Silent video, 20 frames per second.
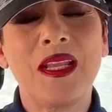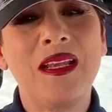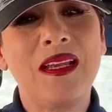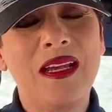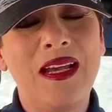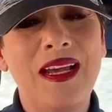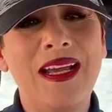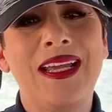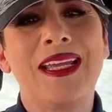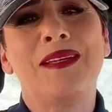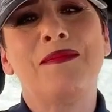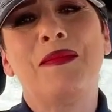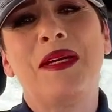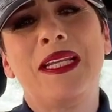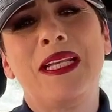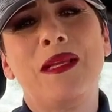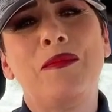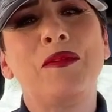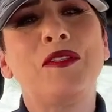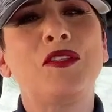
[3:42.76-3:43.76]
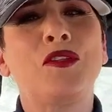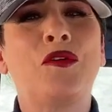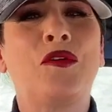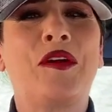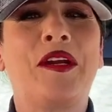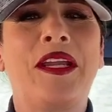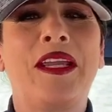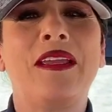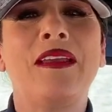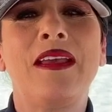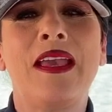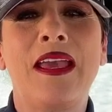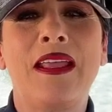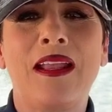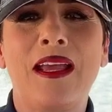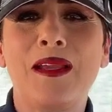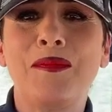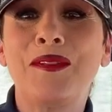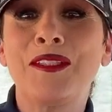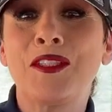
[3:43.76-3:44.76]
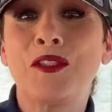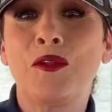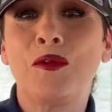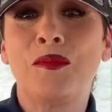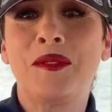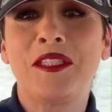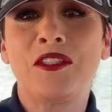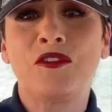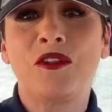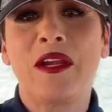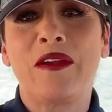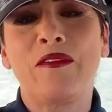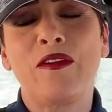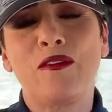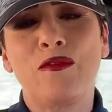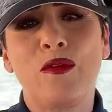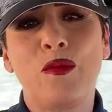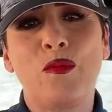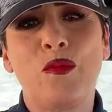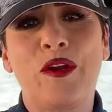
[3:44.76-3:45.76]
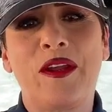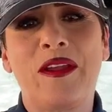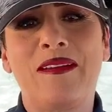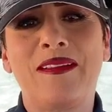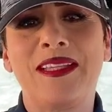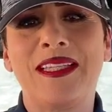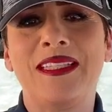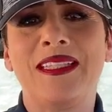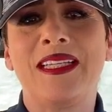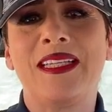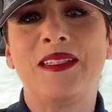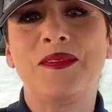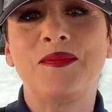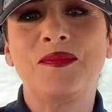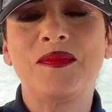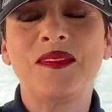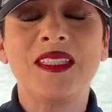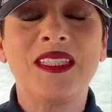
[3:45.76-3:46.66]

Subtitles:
Hi, my name is Lori, and I'm a school bus driver for BreaOlinda.